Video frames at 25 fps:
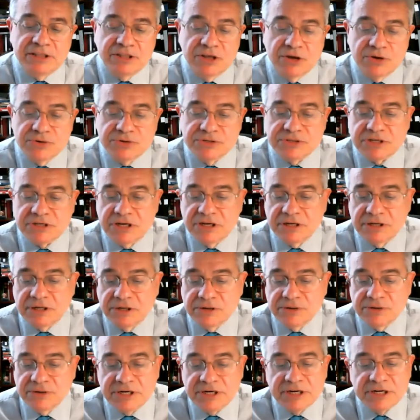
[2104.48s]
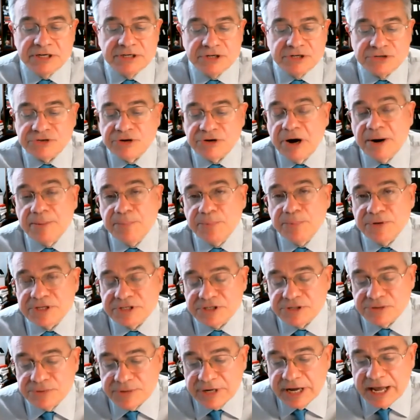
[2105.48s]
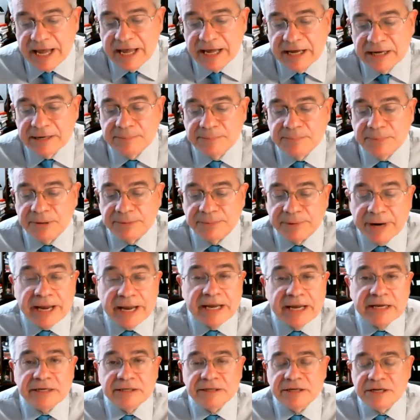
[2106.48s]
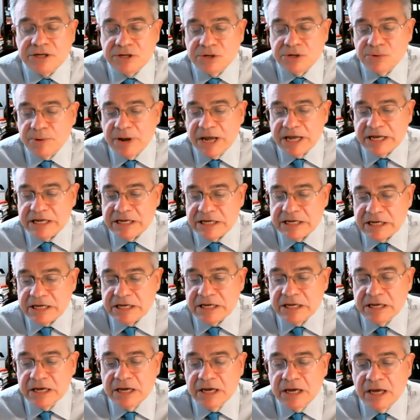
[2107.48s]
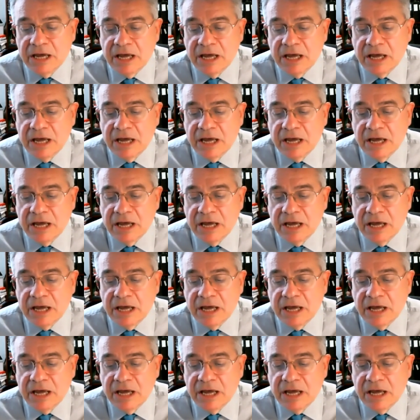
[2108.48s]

those concluded under Trump with Sudan, Bahrain, the UAE.